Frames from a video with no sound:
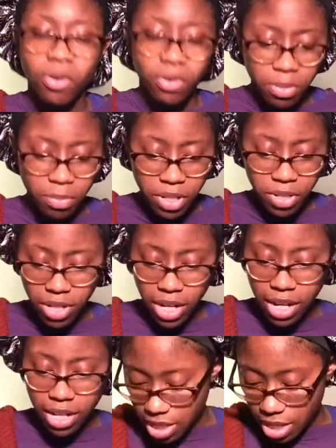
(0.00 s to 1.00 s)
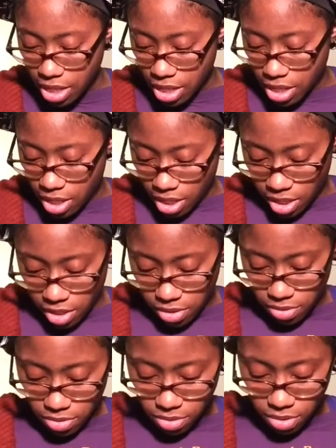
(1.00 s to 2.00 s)
on the bigger kind.
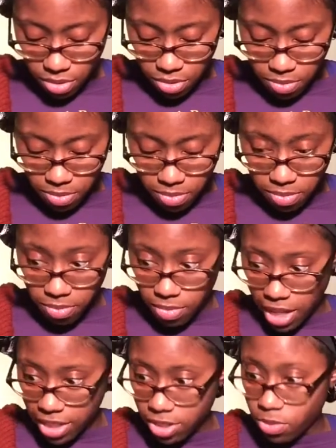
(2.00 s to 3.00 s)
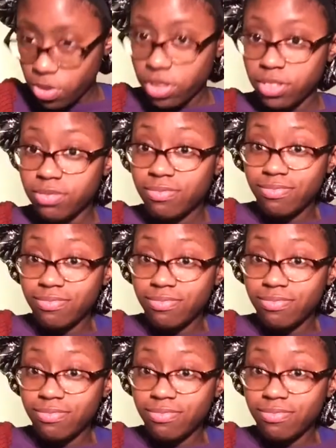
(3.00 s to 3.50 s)
Oh my lord.